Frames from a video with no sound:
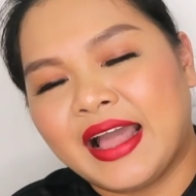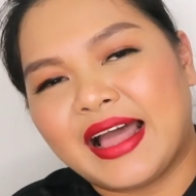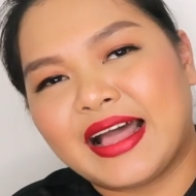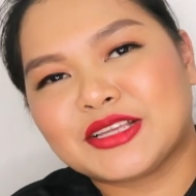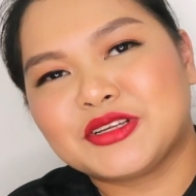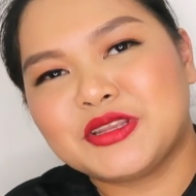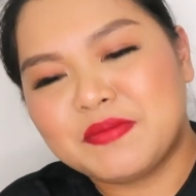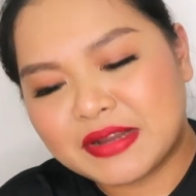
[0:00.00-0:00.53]

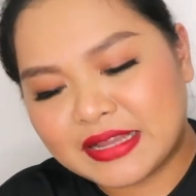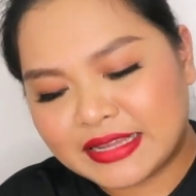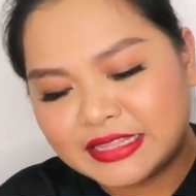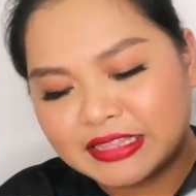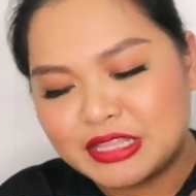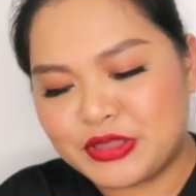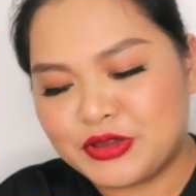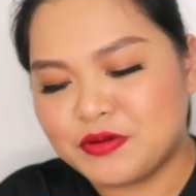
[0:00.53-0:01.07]
Actually,
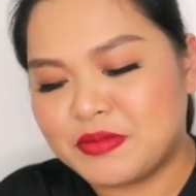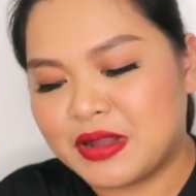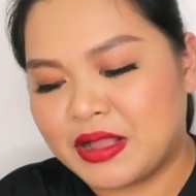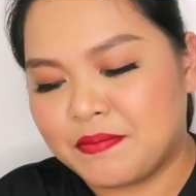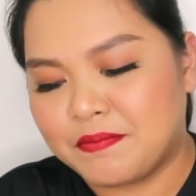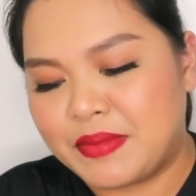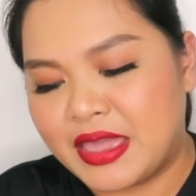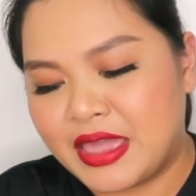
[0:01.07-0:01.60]
magaganda yung
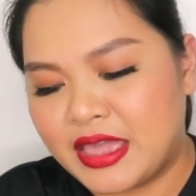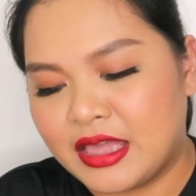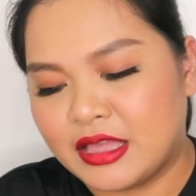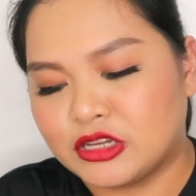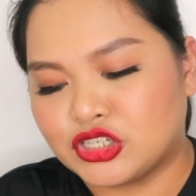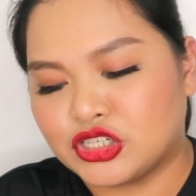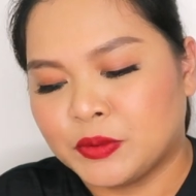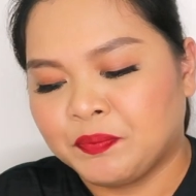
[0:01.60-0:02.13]
mga
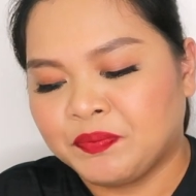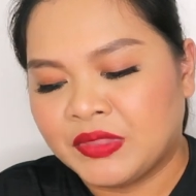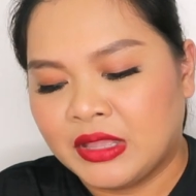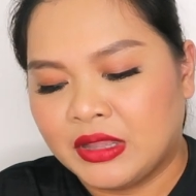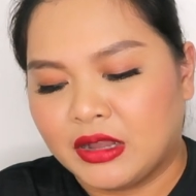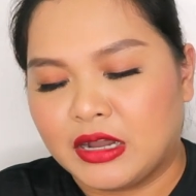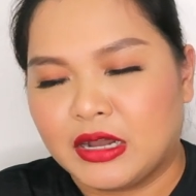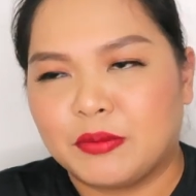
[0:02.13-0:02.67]
beige,
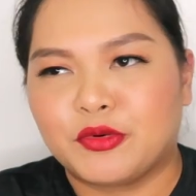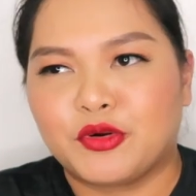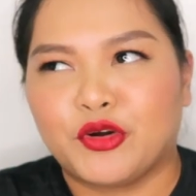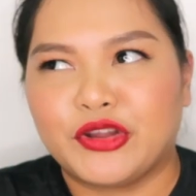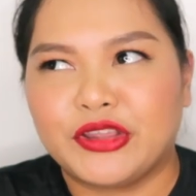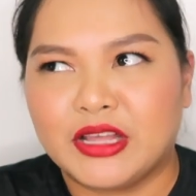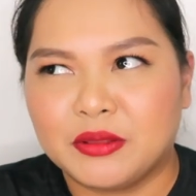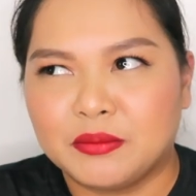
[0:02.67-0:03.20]

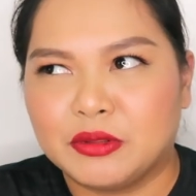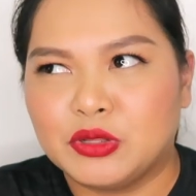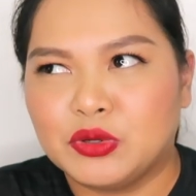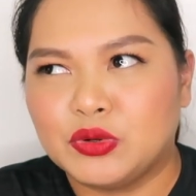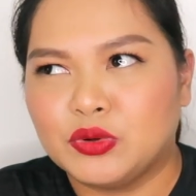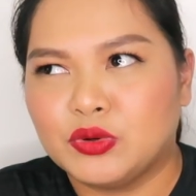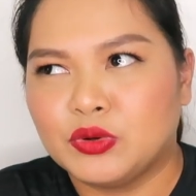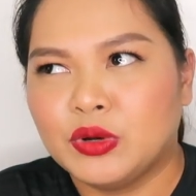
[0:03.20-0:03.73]
royal
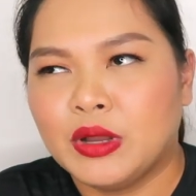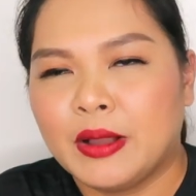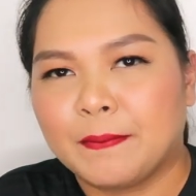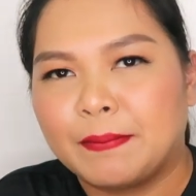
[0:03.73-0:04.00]
blue.